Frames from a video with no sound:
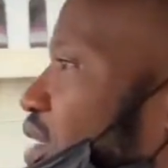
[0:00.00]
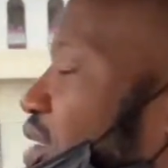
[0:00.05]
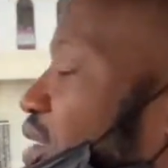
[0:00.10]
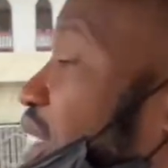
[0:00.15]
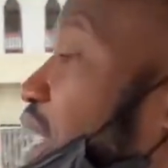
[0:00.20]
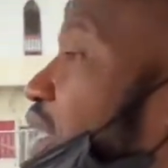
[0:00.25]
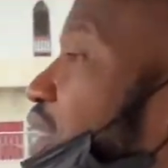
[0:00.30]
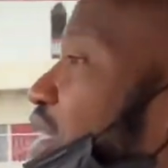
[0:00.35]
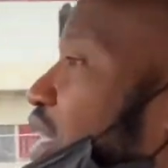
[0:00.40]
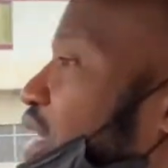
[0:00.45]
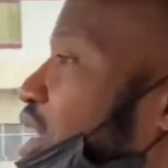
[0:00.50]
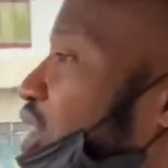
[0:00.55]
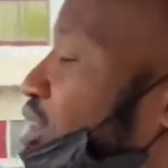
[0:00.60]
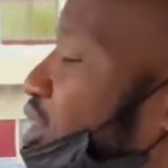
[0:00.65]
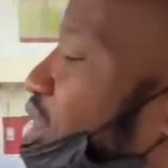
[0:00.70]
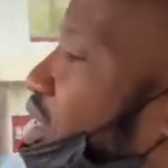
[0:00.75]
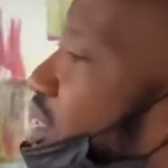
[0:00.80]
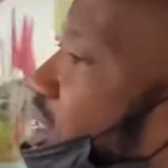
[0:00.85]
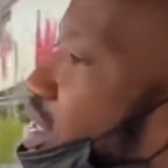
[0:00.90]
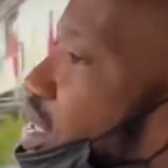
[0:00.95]
that
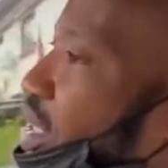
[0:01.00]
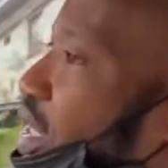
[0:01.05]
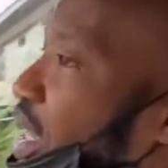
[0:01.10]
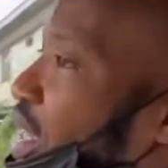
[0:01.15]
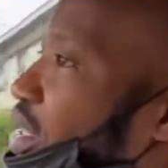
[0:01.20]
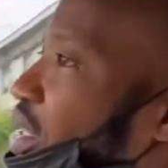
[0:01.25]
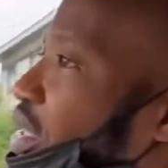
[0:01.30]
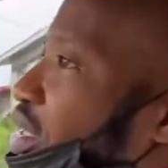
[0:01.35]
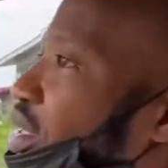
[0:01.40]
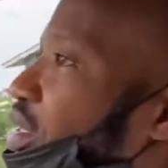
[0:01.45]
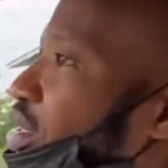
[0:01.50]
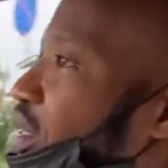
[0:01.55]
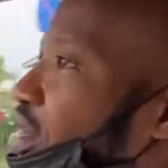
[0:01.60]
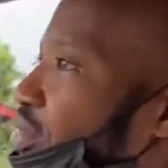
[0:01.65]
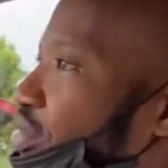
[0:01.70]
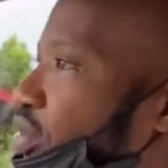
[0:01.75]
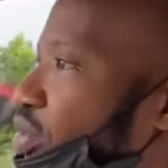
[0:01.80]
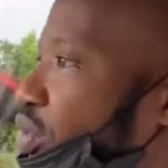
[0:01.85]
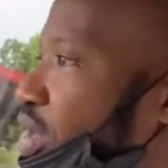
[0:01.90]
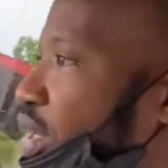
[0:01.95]
decrease the likelihood
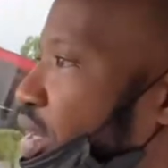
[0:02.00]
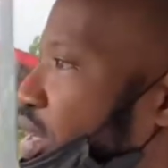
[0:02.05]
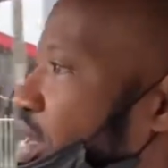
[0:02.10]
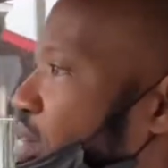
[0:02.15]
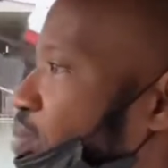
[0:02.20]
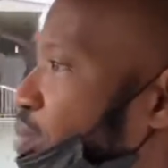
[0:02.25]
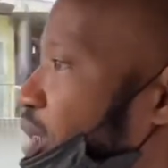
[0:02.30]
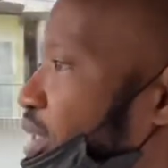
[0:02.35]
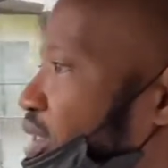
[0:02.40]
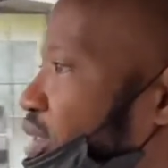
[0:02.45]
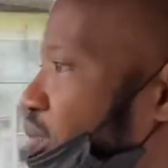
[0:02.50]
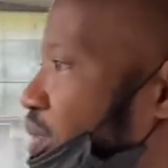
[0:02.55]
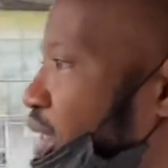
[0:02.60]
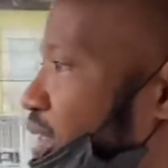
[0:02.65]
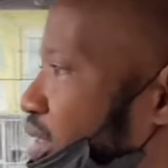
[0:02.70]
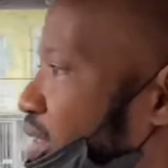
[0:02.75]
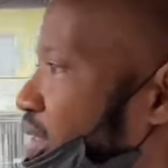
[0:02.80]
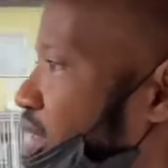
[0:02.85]
of goal accomplishment.